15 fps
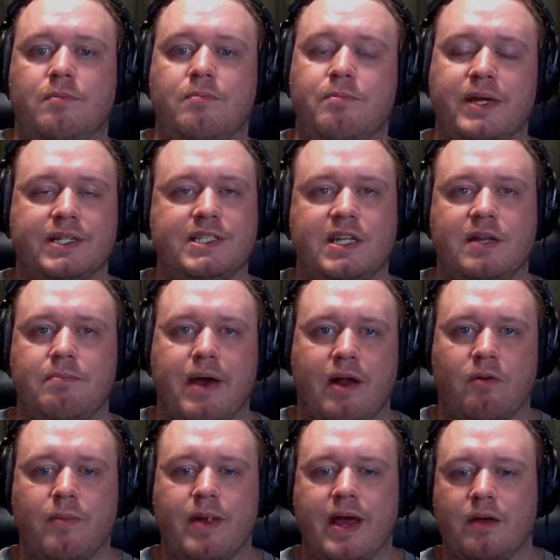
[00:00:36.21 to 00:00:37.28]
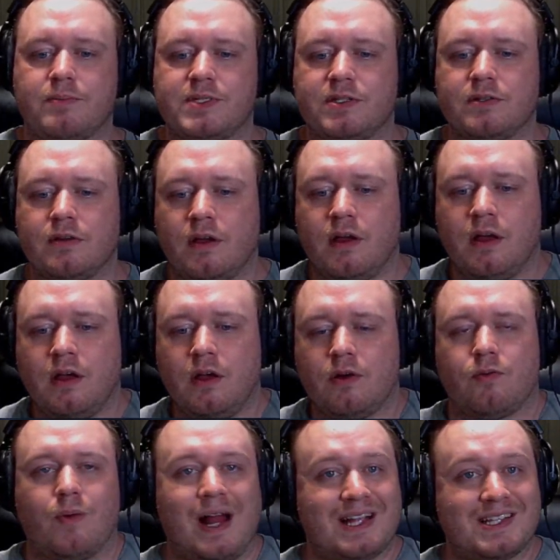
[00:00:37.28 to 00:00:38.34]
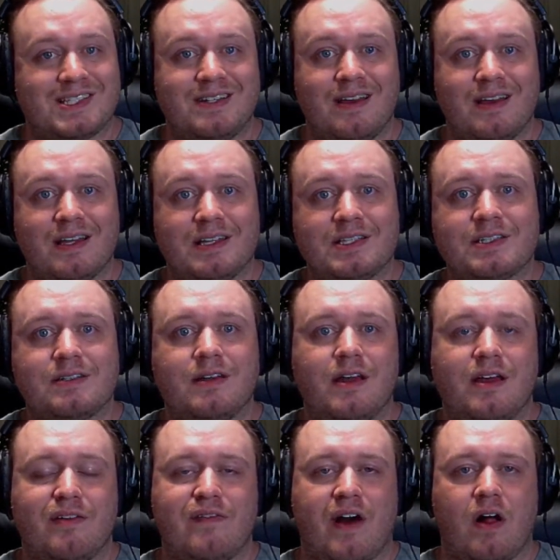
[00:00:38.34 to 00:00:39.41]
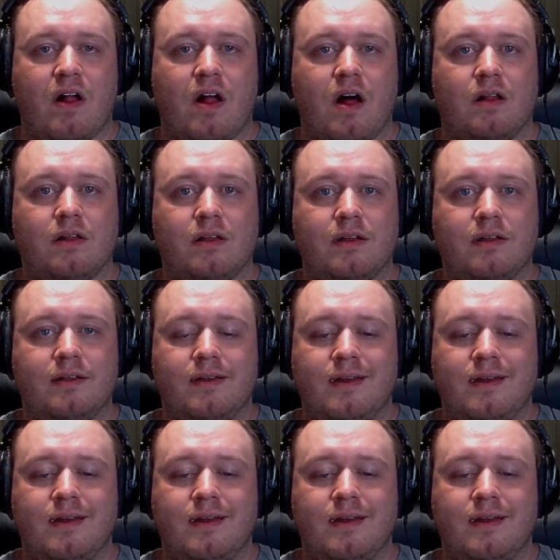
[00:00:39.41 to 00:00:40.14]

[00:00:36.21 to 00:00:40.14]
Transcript: big team battle maps, Rat's Nest, Valhalla,